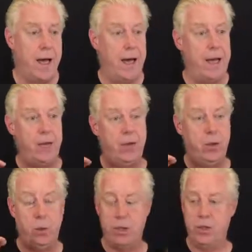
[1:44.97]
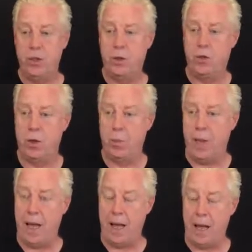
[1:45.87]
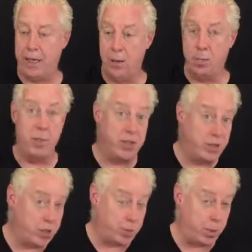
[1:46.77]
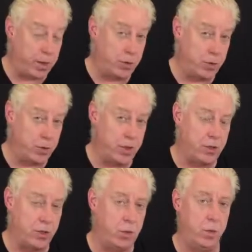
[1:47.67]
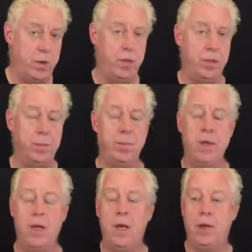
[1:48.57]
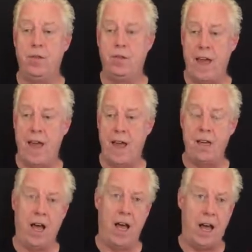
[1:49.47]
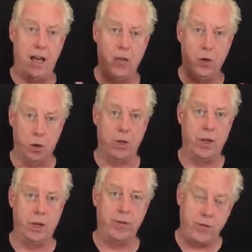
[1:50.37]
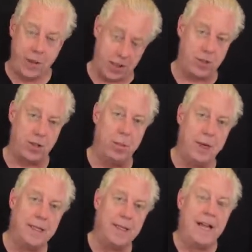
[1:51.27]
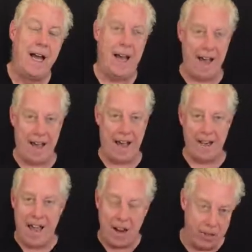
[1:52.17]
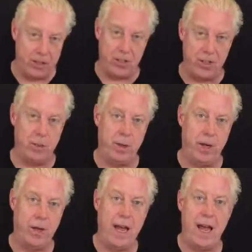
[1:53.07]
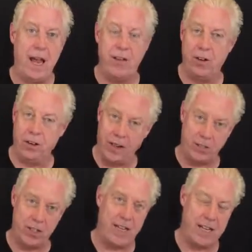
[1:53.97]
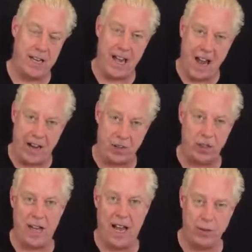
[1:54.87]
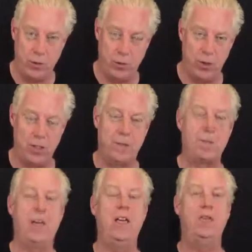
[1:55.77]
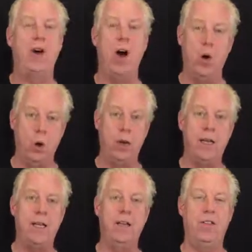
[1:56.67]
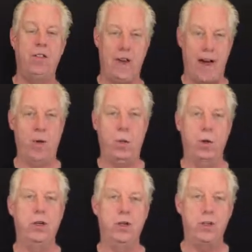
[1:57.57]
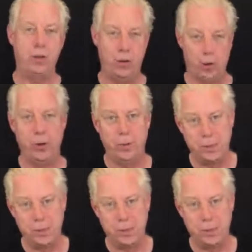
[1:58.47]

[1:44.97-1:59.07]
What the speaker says: if you were to do some like a business breakthrough session with them, then you're going to fix them and everything's going to be okay. They're not going to have to take any action afterwards. If only that were true.